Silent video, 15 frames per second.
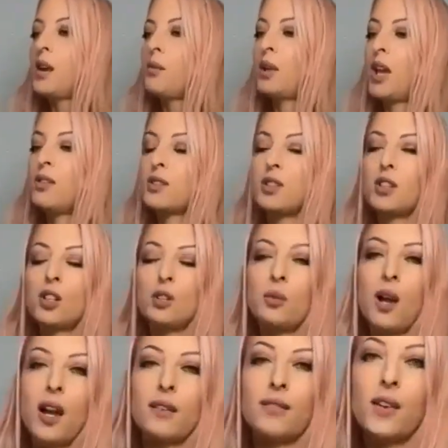now we're going to do
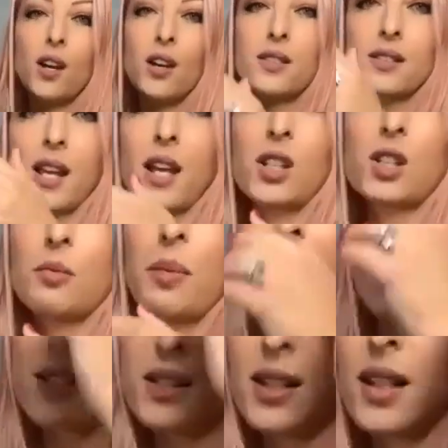our first section
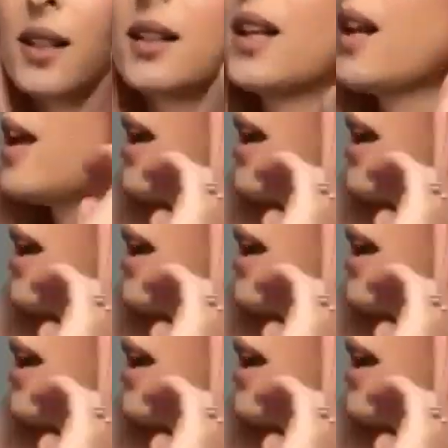pattern